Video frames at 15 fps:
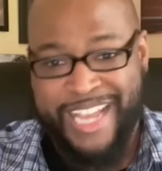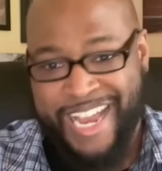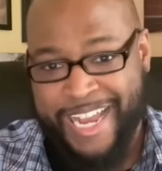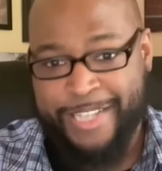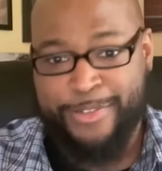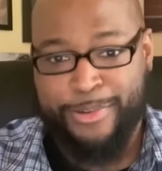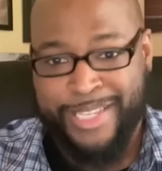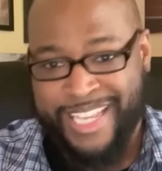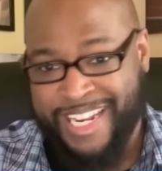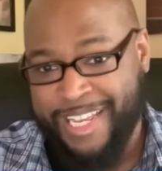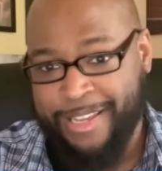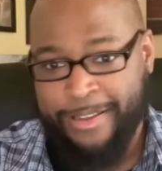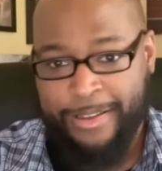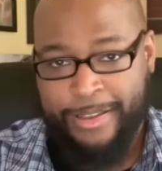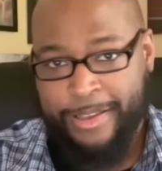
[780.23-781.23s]
guys are
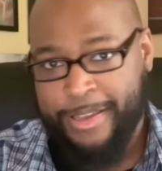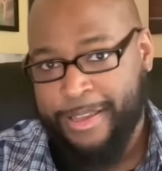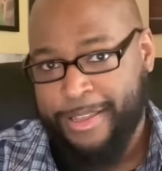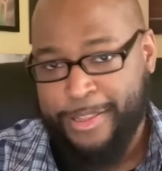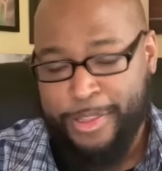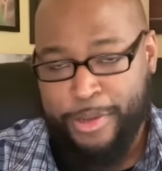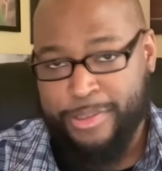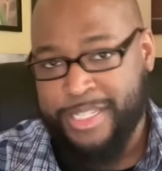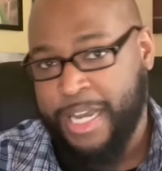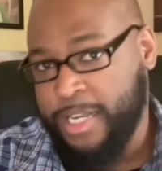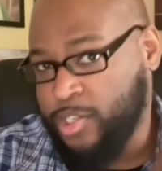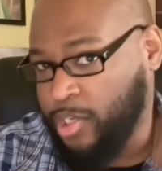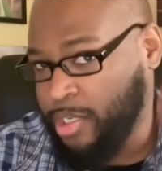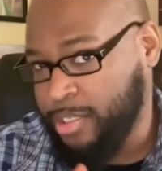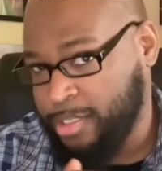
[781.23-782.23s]
getting their
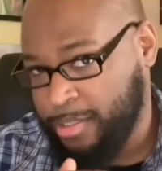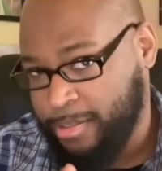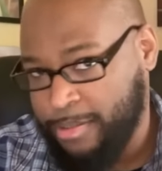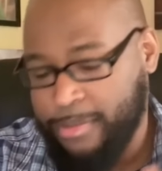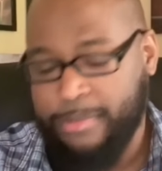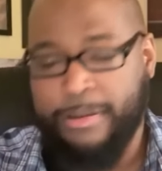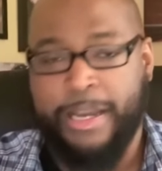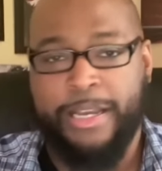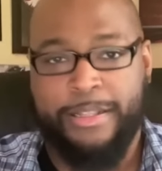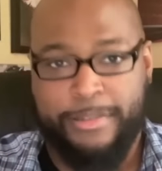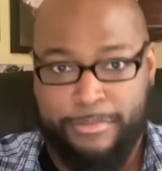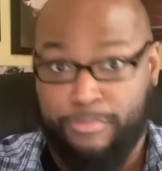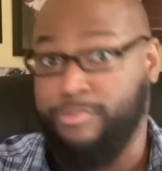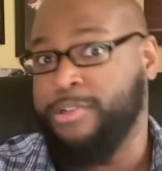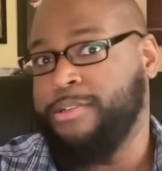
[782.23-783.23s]
touches, right,
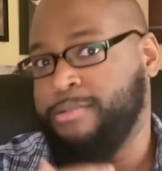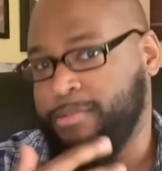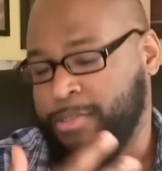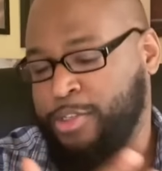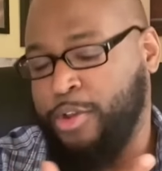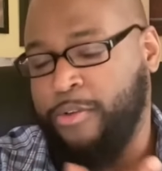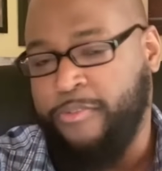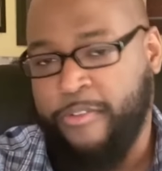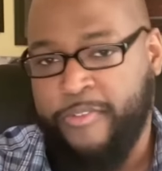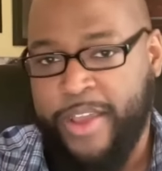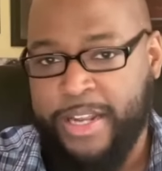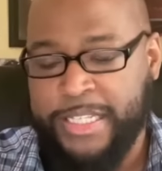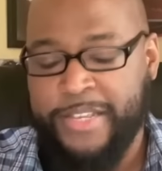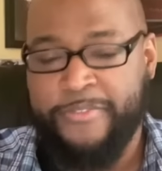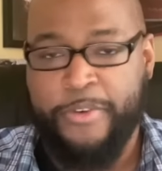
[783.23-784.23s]
which is good for
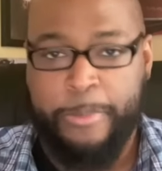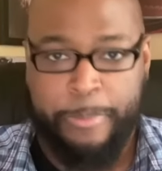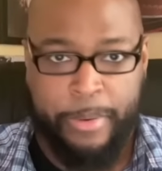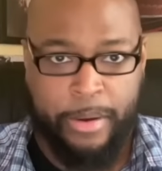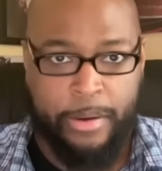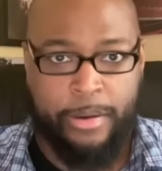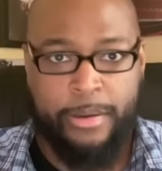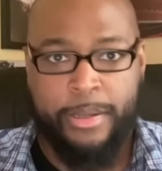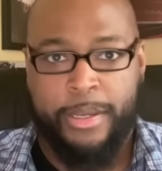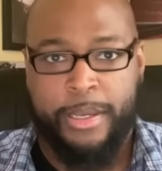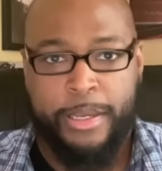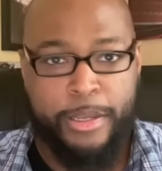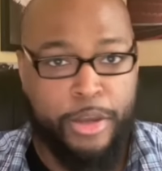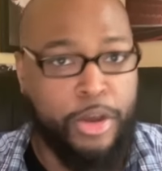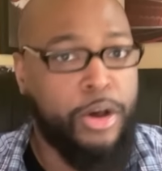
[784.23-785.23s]
fantasy football,
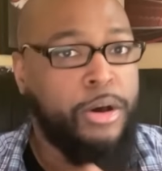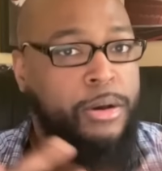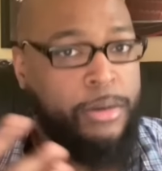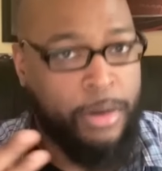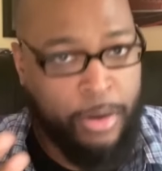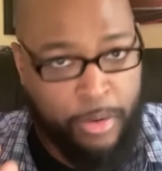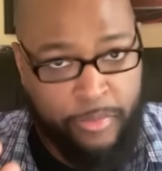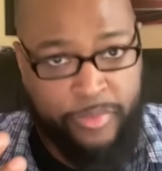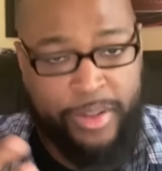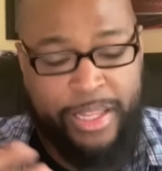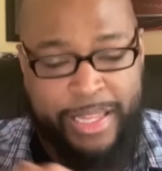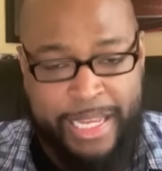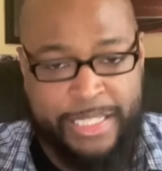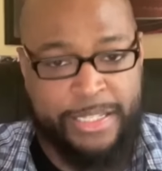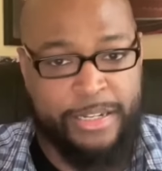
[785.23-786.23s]

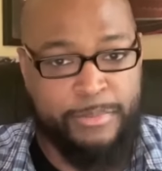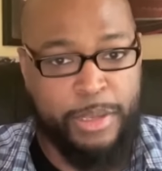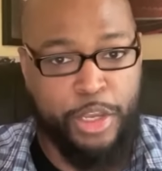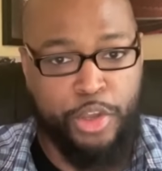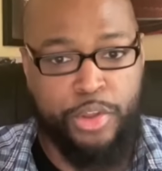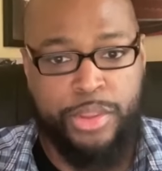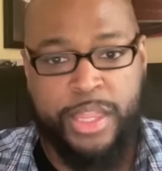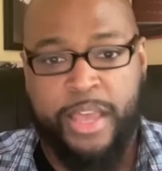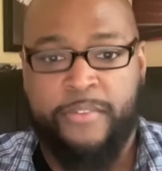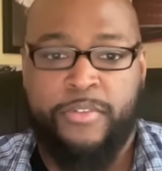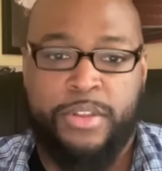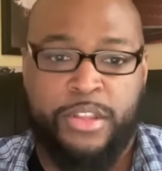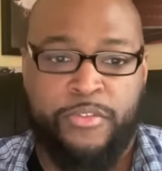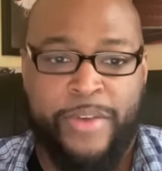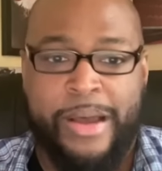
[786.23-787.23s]
hopefully that's going to be a good thing
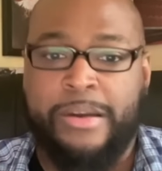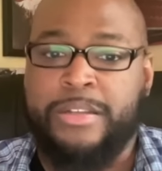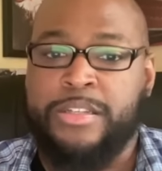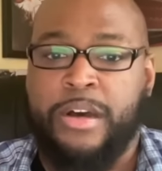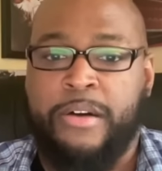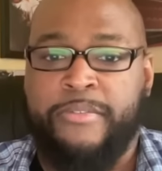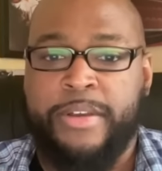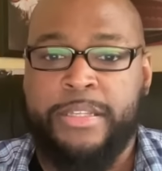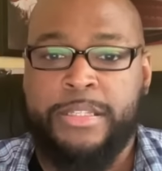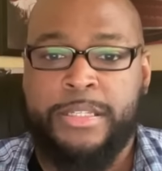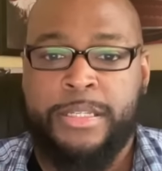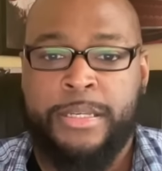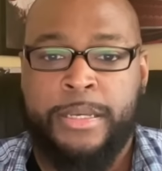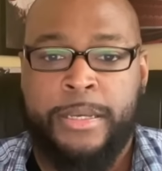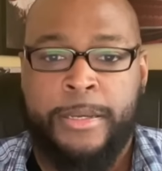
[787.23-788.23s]
for this Falcons offense.